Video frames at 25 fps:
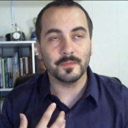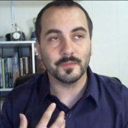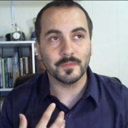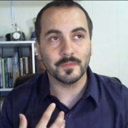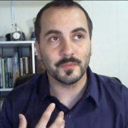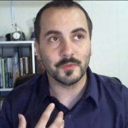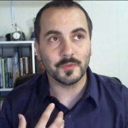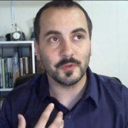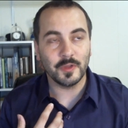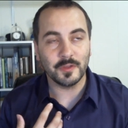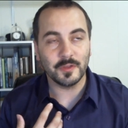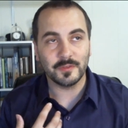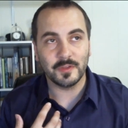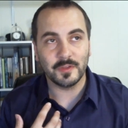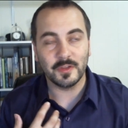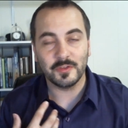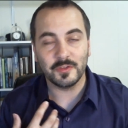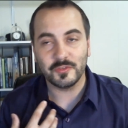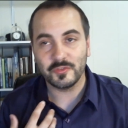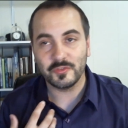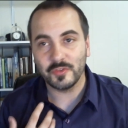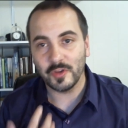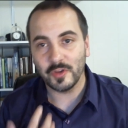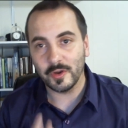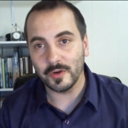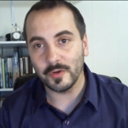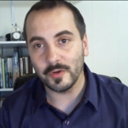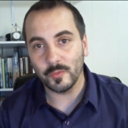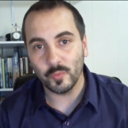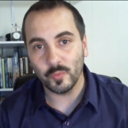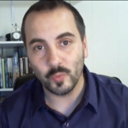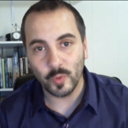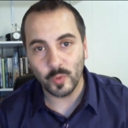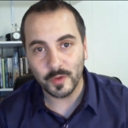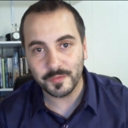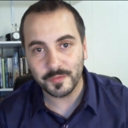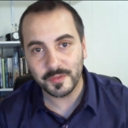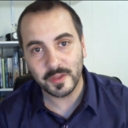just they shared
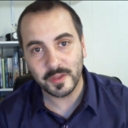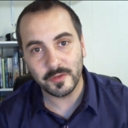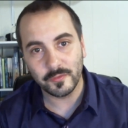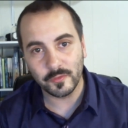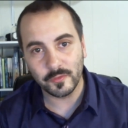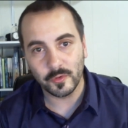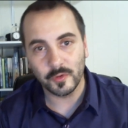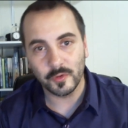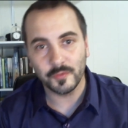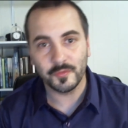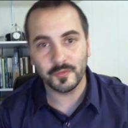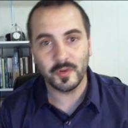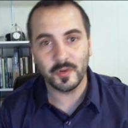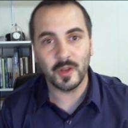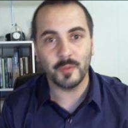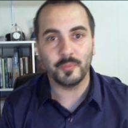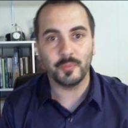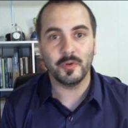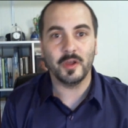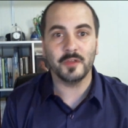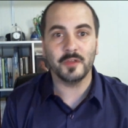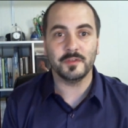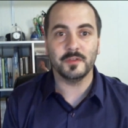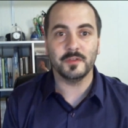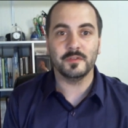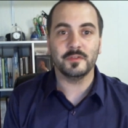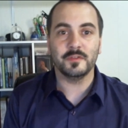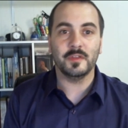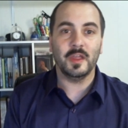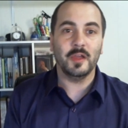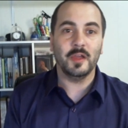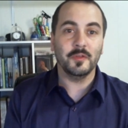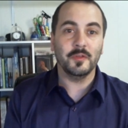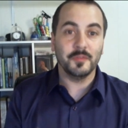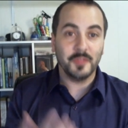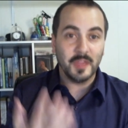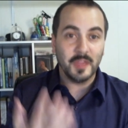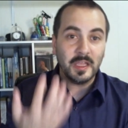what they've learned through that process,
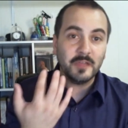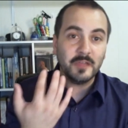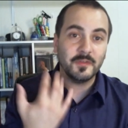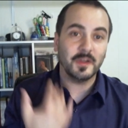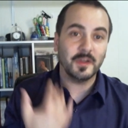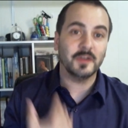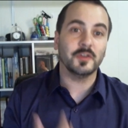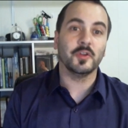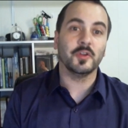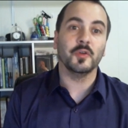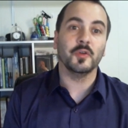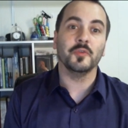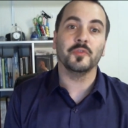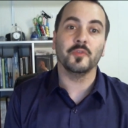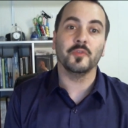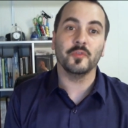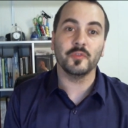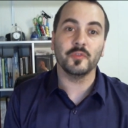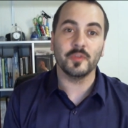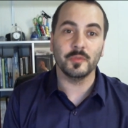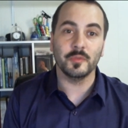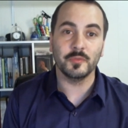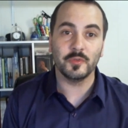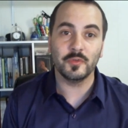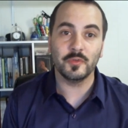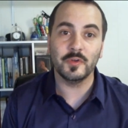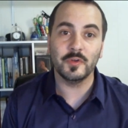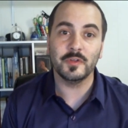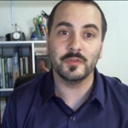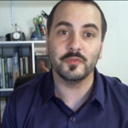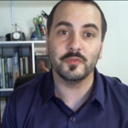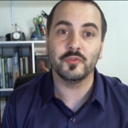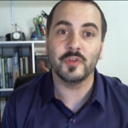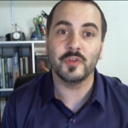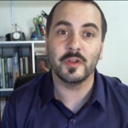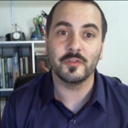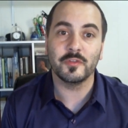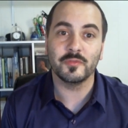how they've had to go through some degrees of
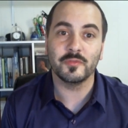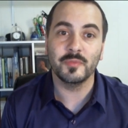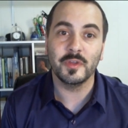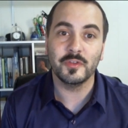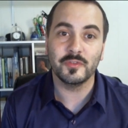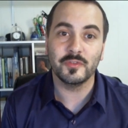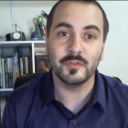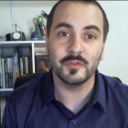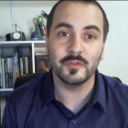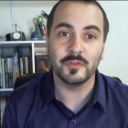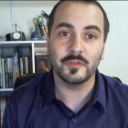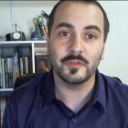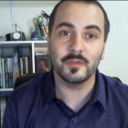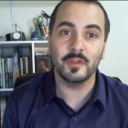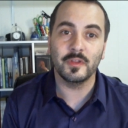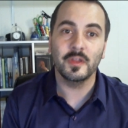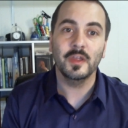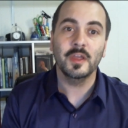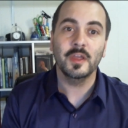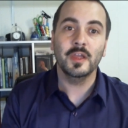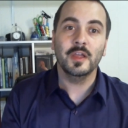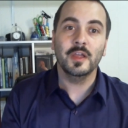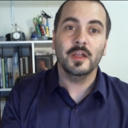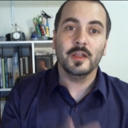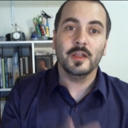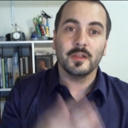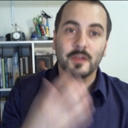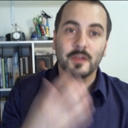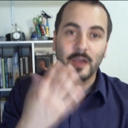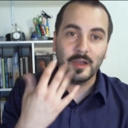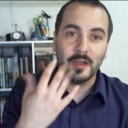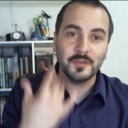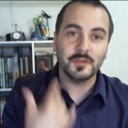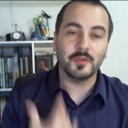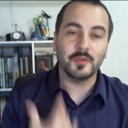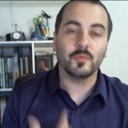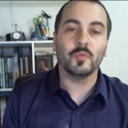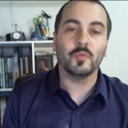transformation. So
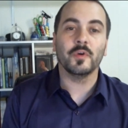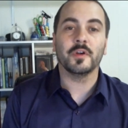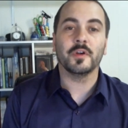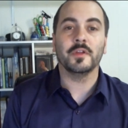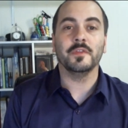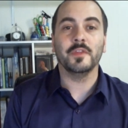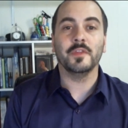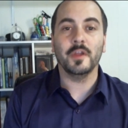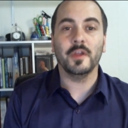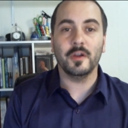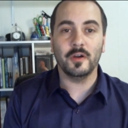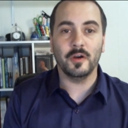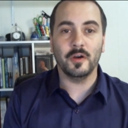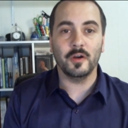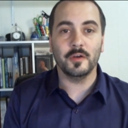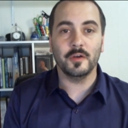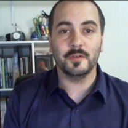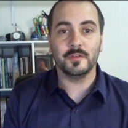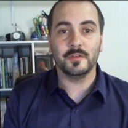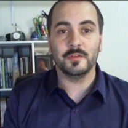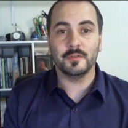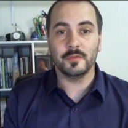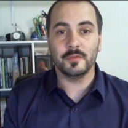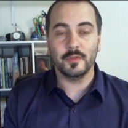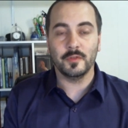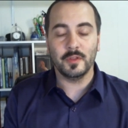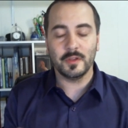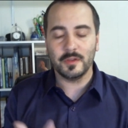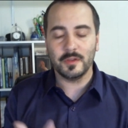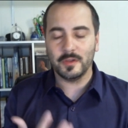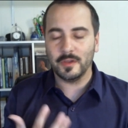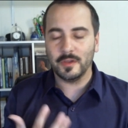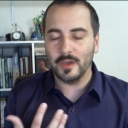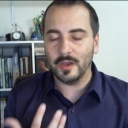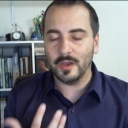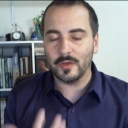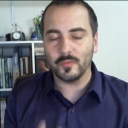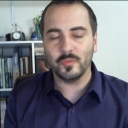God did a work in their hearts so that
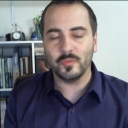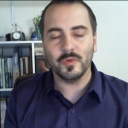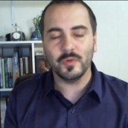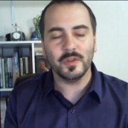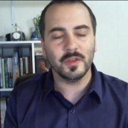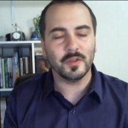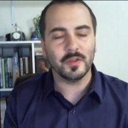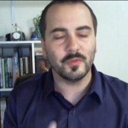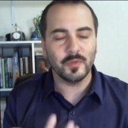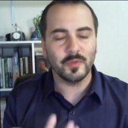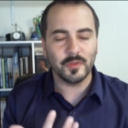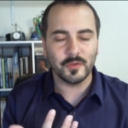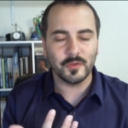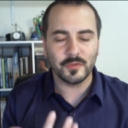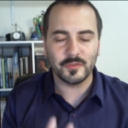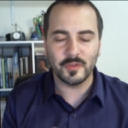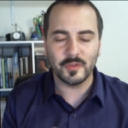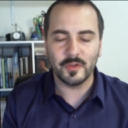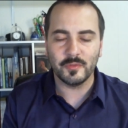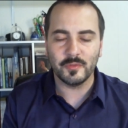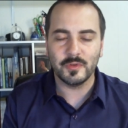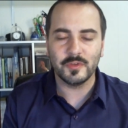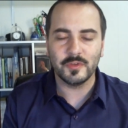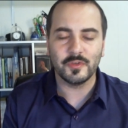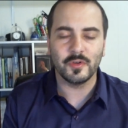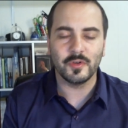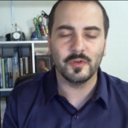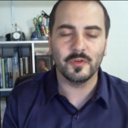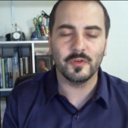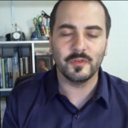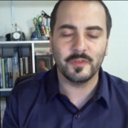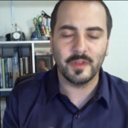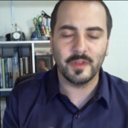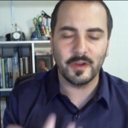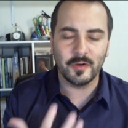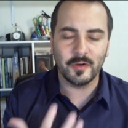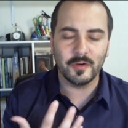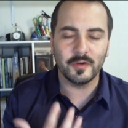God willing, when their son returns,
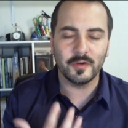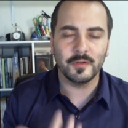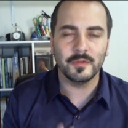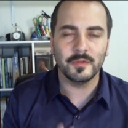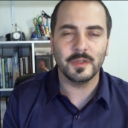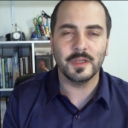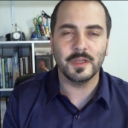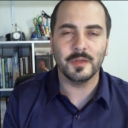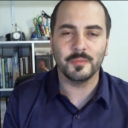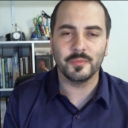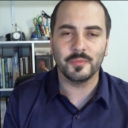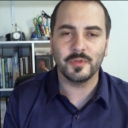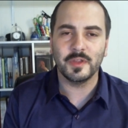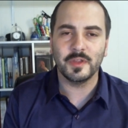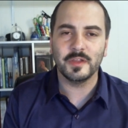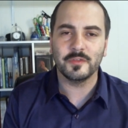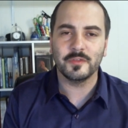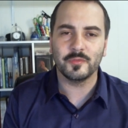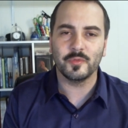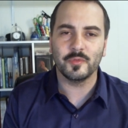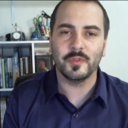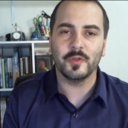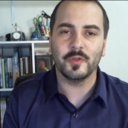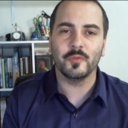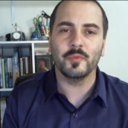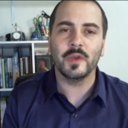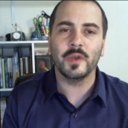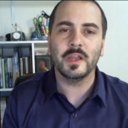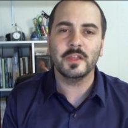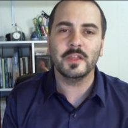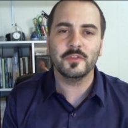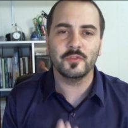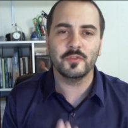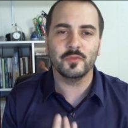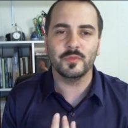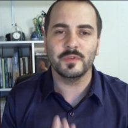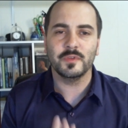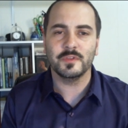they are in a place where they're ready
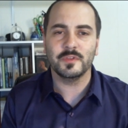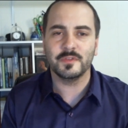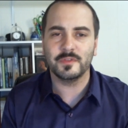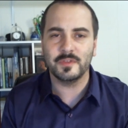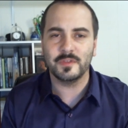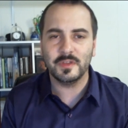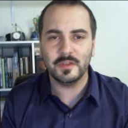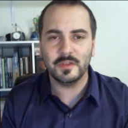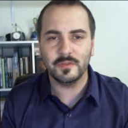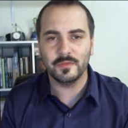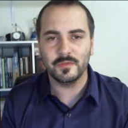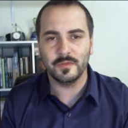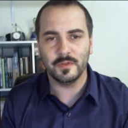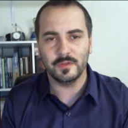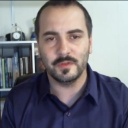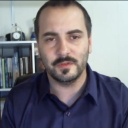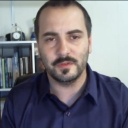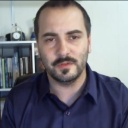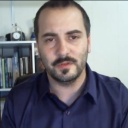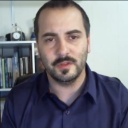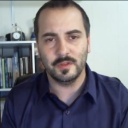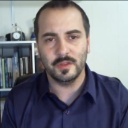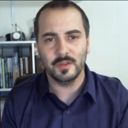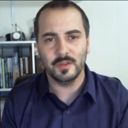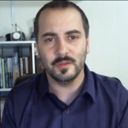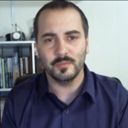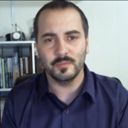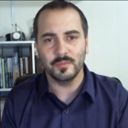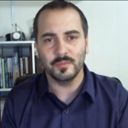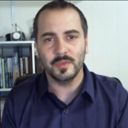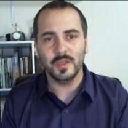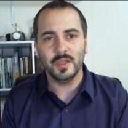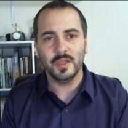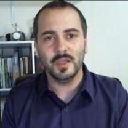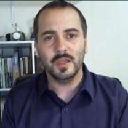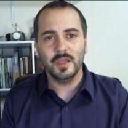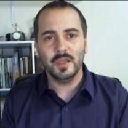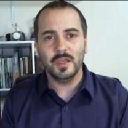to receive his him
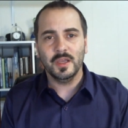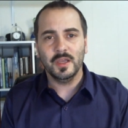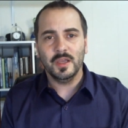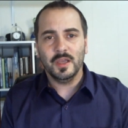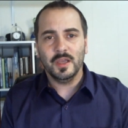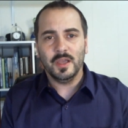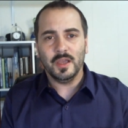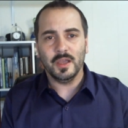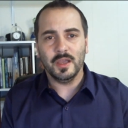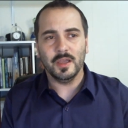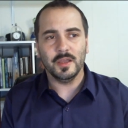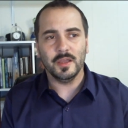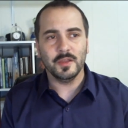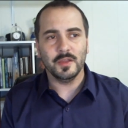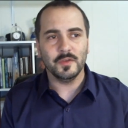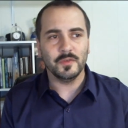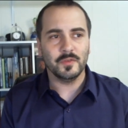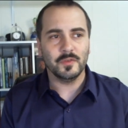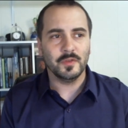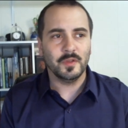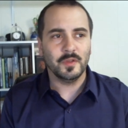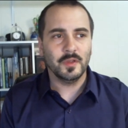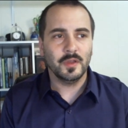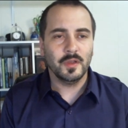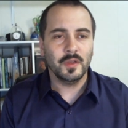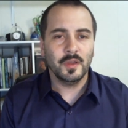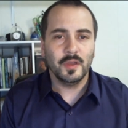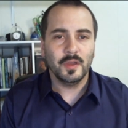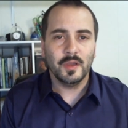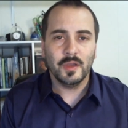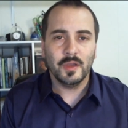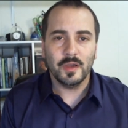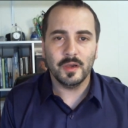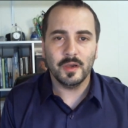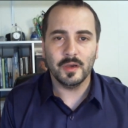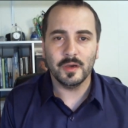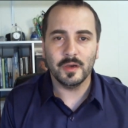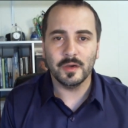and
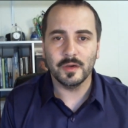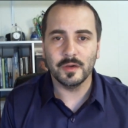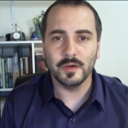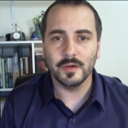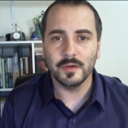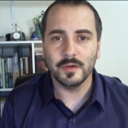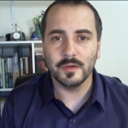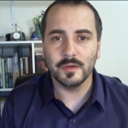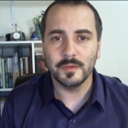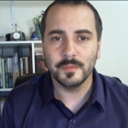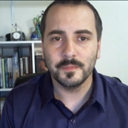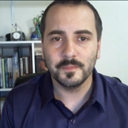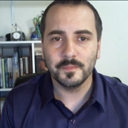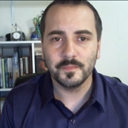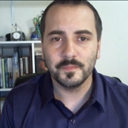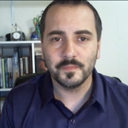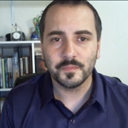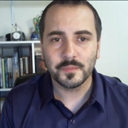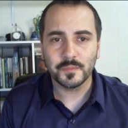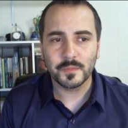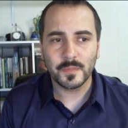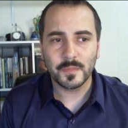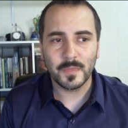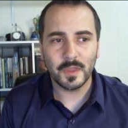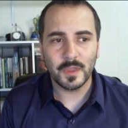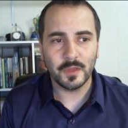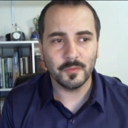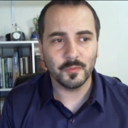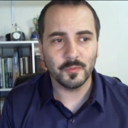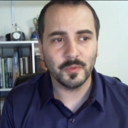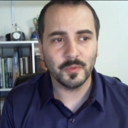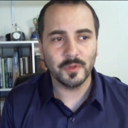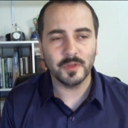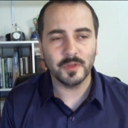uh, and really